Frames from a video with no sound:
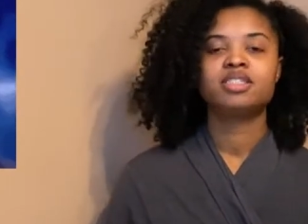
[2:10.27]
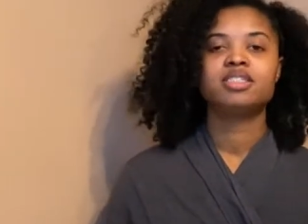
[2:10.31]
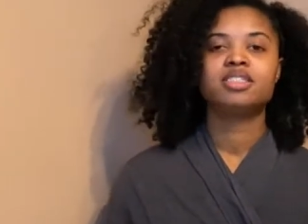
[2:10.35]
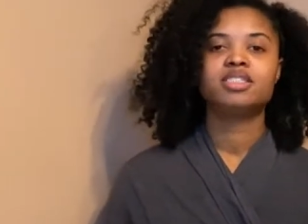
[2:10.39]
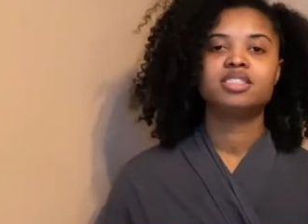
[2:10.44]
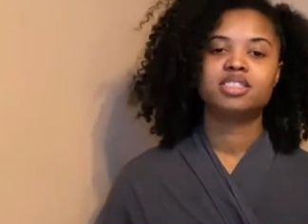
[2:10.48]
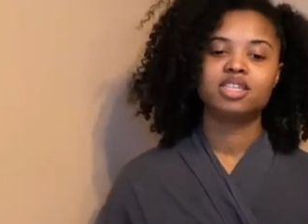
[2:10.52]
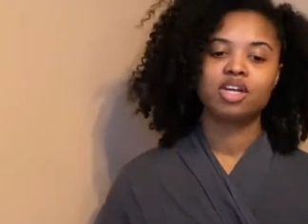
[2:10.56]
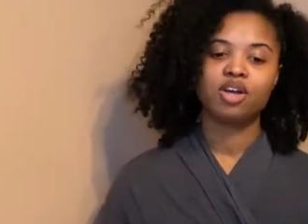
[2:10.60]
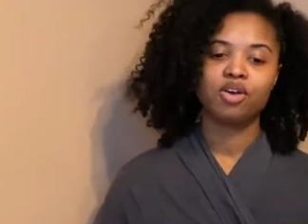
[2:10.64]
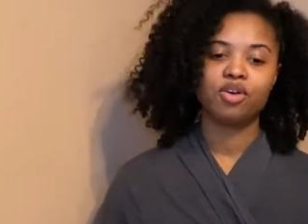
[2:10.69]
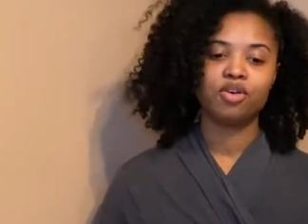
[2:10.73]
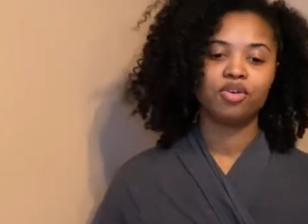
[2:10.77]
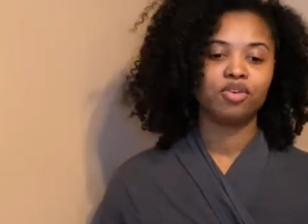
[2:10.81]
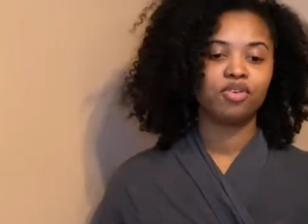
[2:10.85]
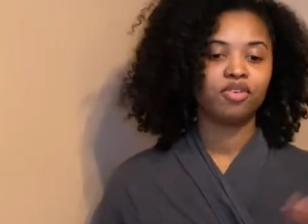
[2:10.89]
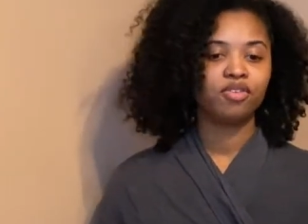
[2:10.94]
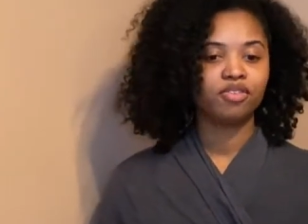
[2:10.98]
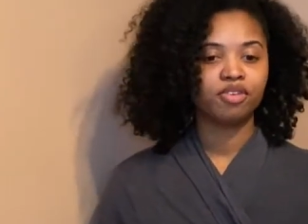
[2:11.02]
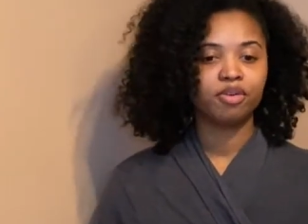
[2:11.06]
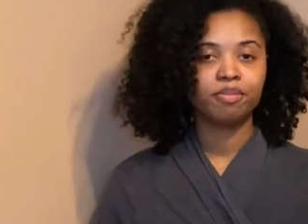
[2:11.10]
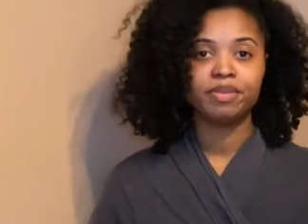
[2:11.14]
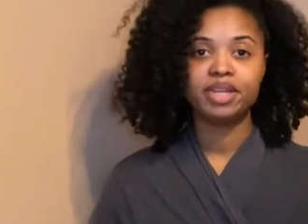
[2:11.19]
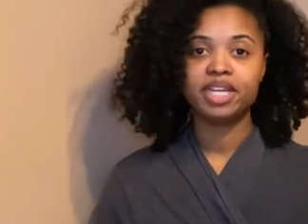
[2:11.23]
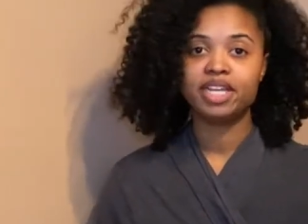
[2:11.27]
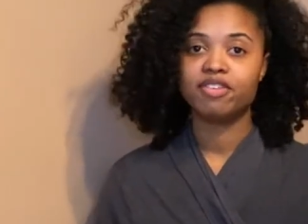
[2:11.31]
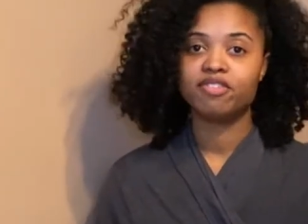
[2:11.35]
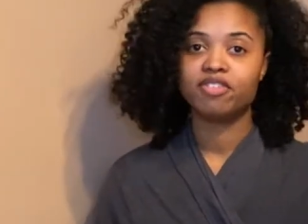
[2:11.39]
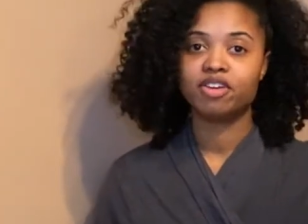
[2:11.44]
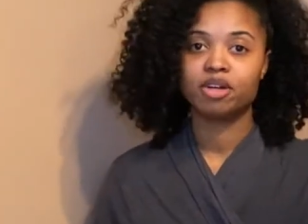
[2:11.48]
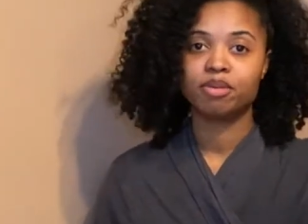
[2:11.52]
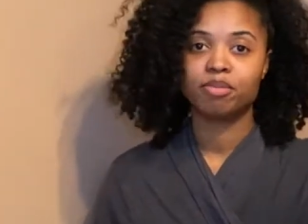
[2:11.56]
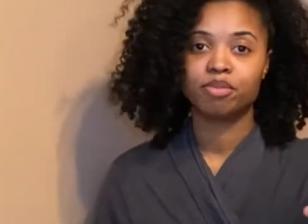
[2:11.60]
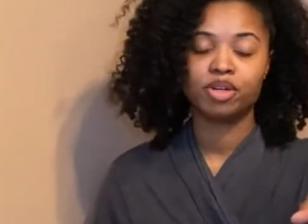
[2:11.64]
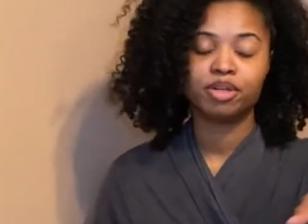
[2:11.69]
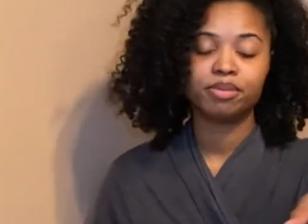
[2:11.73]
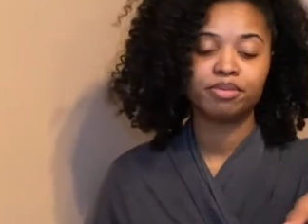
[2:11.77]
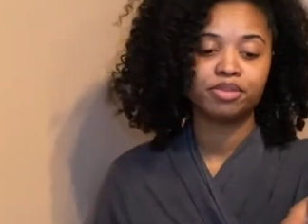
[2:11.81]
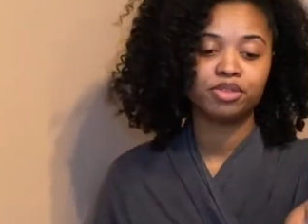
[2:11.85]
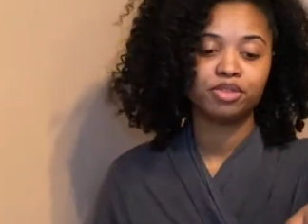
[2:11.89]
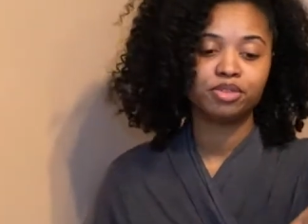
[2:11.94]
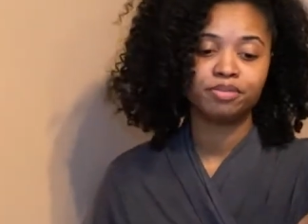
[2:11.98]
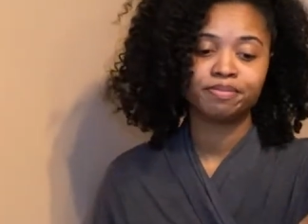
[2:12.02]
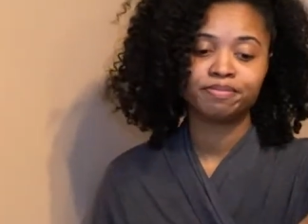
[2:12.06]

So for me, for the pre-poo,